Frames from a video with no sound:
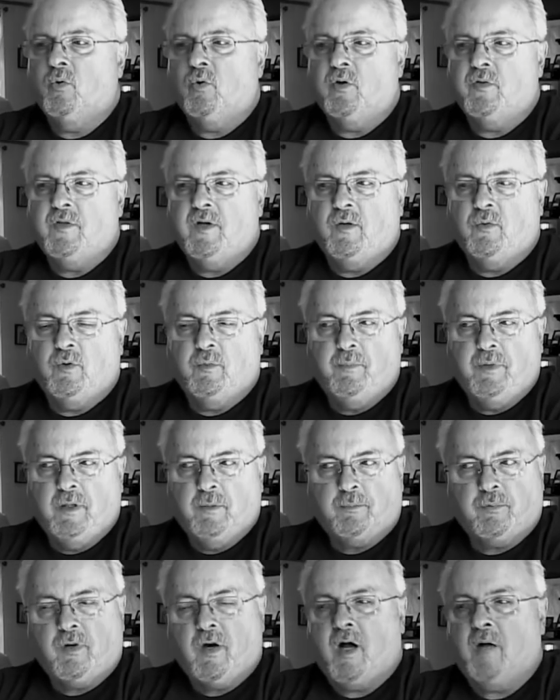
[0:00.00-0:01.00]
or there would
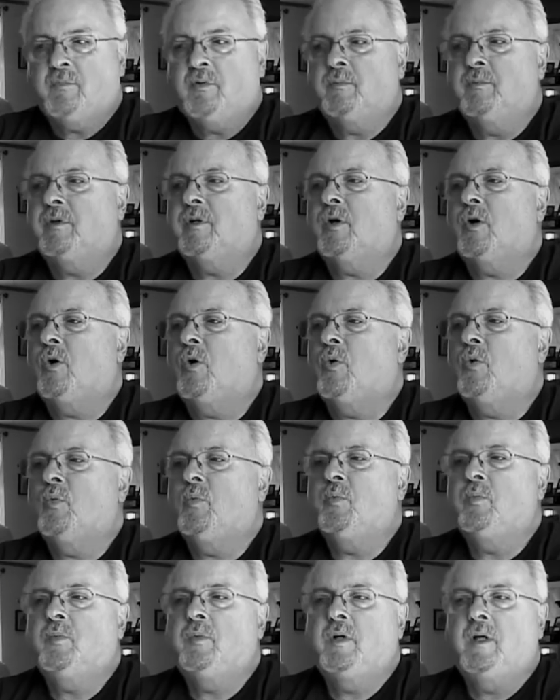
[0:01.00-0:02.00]
be a problem at
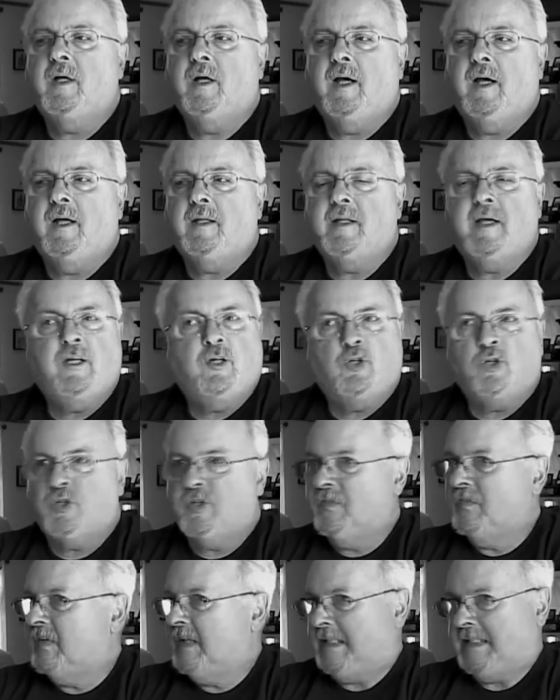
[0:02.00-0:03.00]
home and they
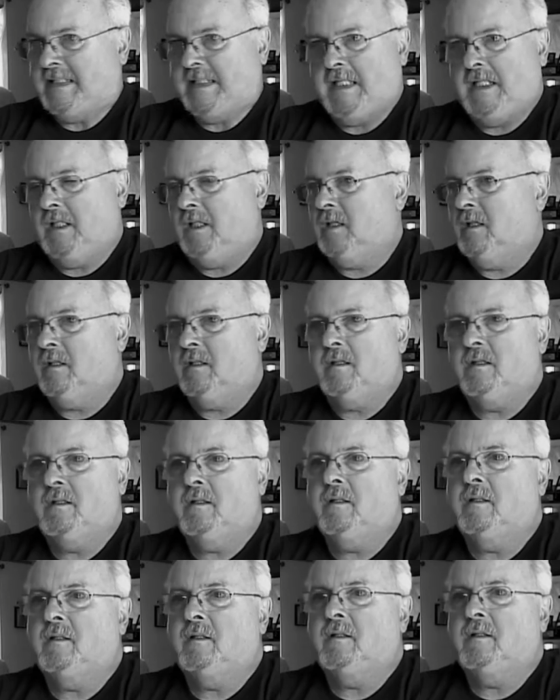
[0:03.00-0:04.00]
couldn't fix it,
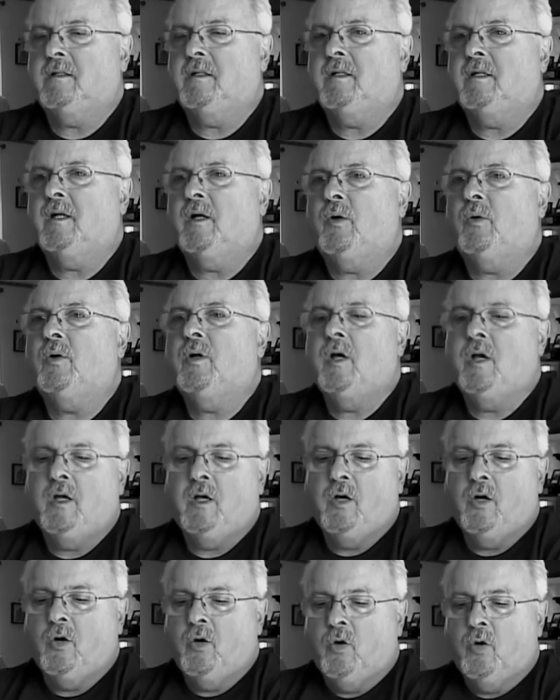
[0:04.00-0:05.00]
you know,
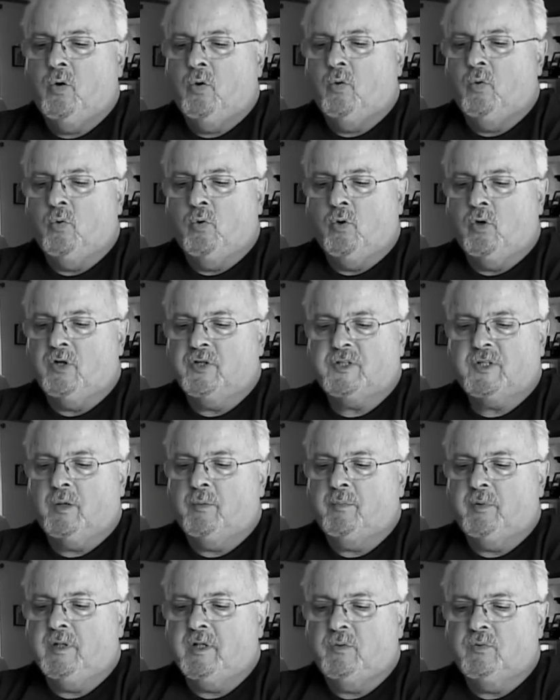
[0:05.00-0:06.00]
or
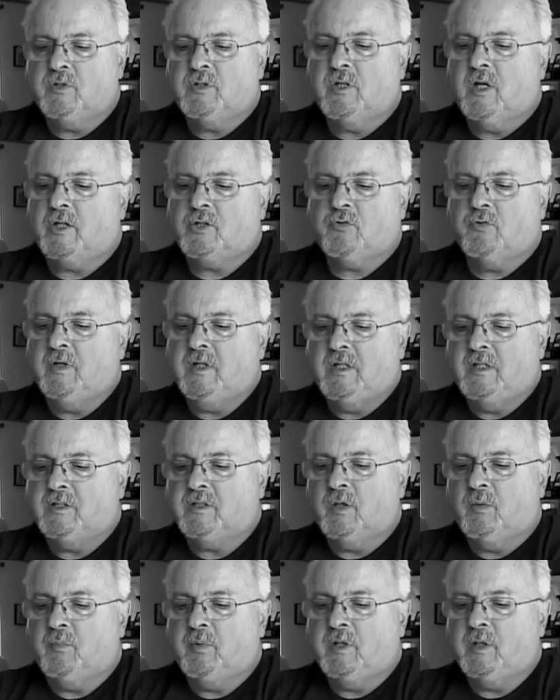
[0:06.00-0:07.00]
somebody was not
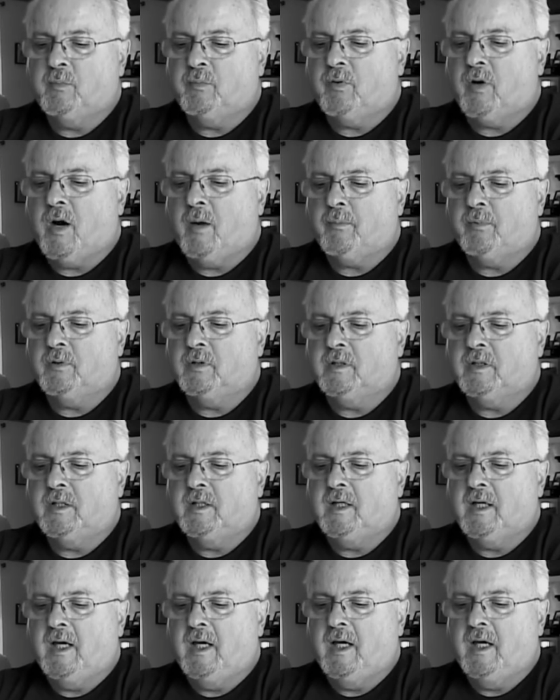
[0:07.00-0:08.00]
treating somebody
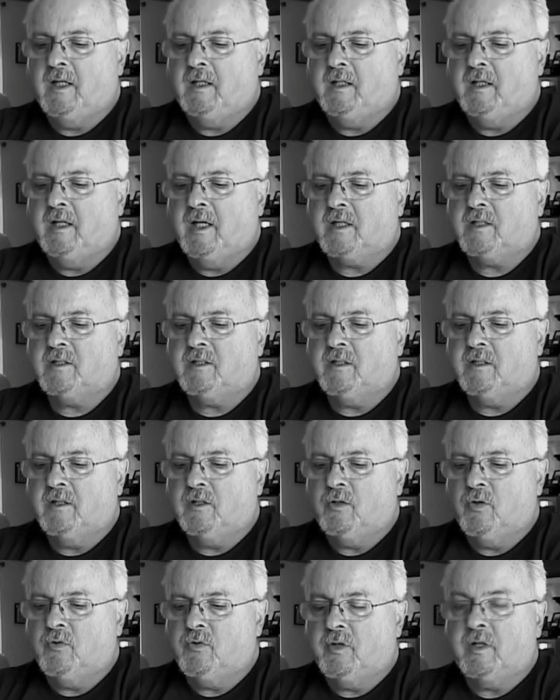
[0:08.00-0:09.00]
properly and the next
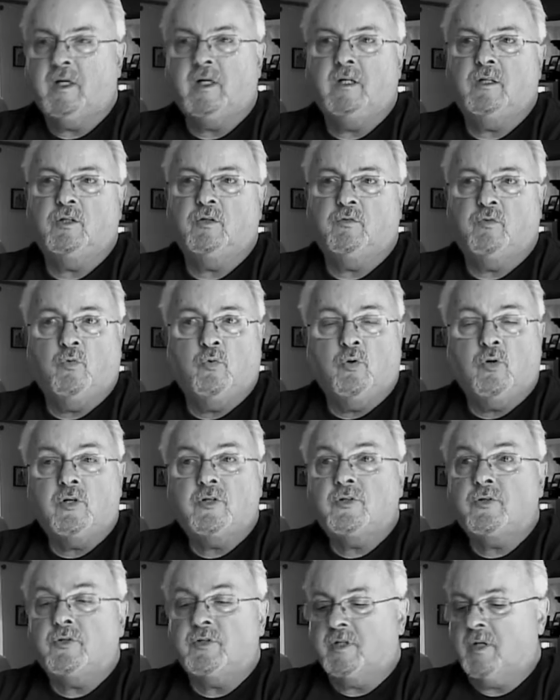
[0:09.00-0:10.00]
thing you know they're getting
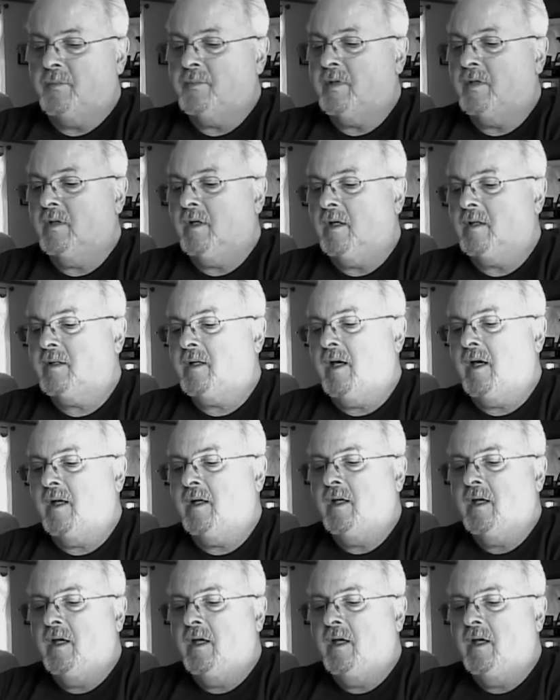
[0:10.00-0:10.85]
divorced or something like that.